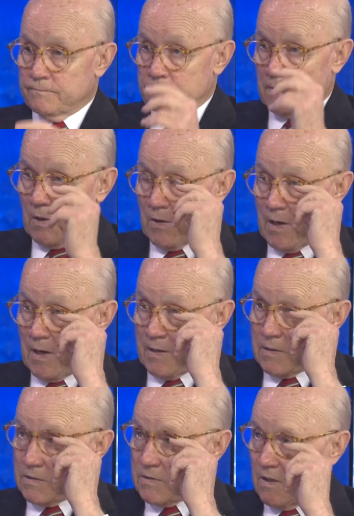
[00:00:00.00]
are not
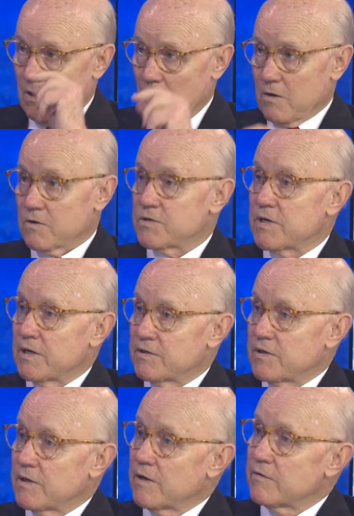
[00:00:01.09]
as harsh as
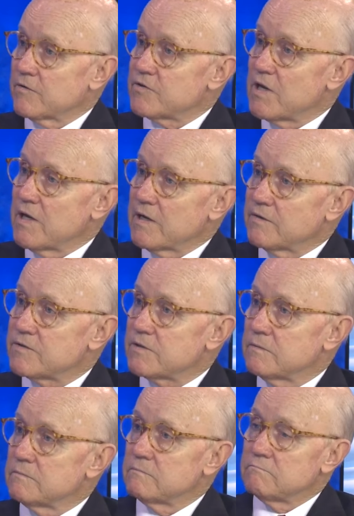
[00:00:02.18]
in other states.
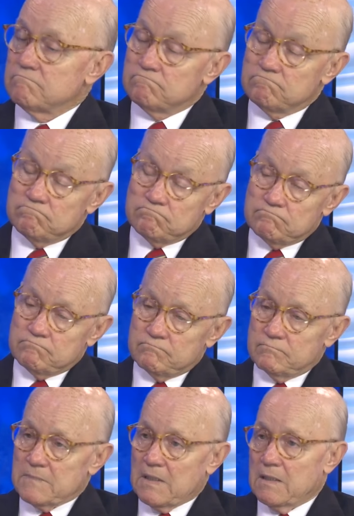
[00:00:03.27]

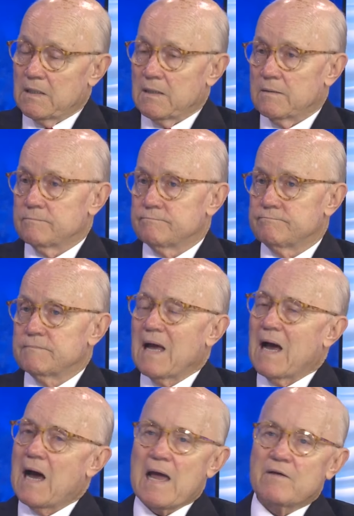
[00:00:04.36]
Um,
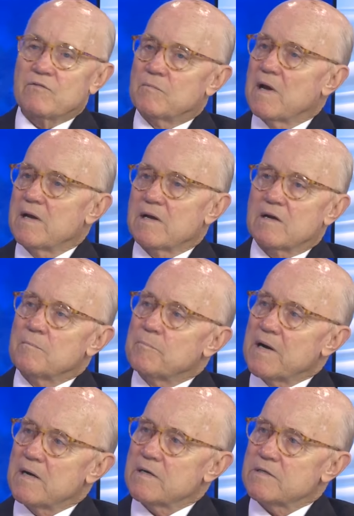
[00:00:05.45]
I haven't made a
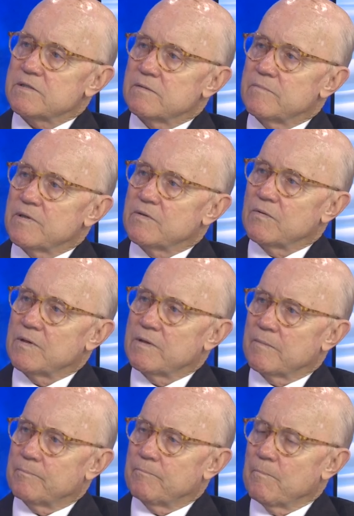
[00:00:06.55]
comparison between
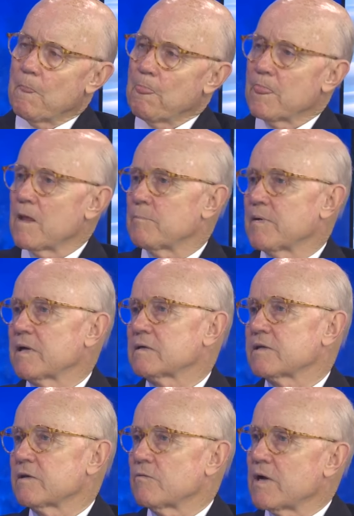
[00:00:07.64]
the, the
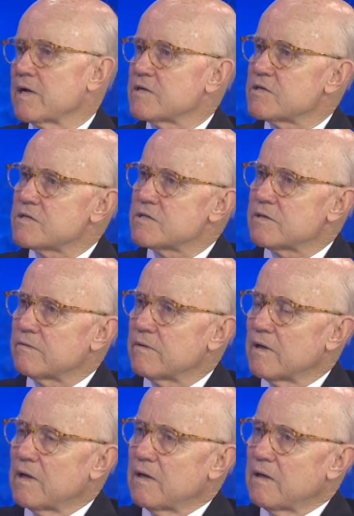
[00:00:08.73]
penalty ranges in,
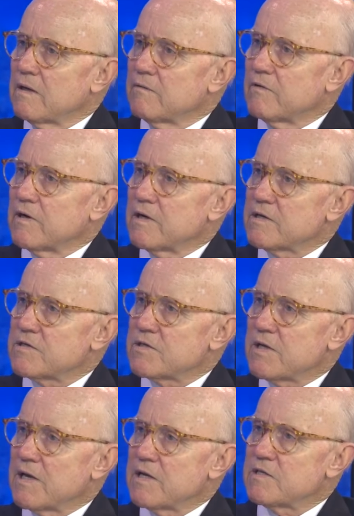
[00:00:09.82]
in various
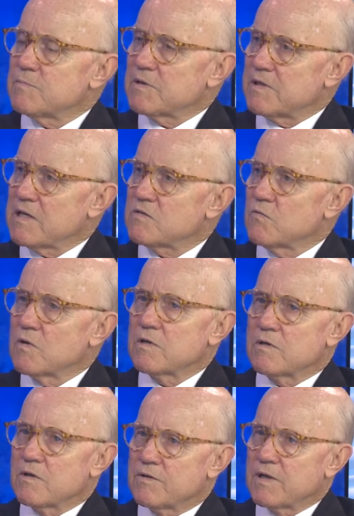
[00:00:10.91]
states, but that's one
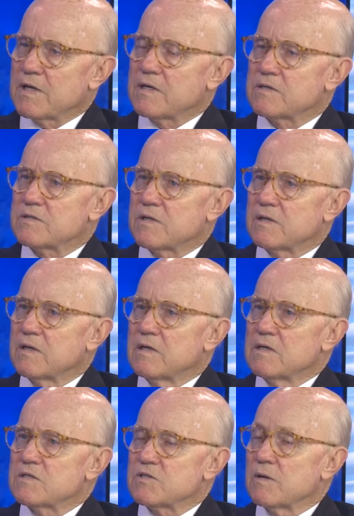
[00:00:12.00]
of the things that
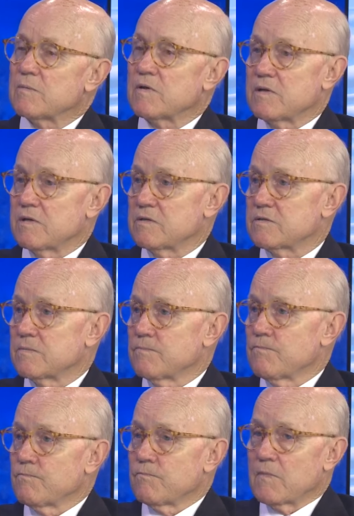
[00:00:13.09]
some of these
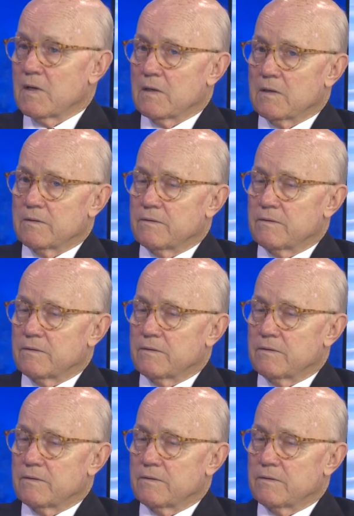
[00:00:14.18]
uh,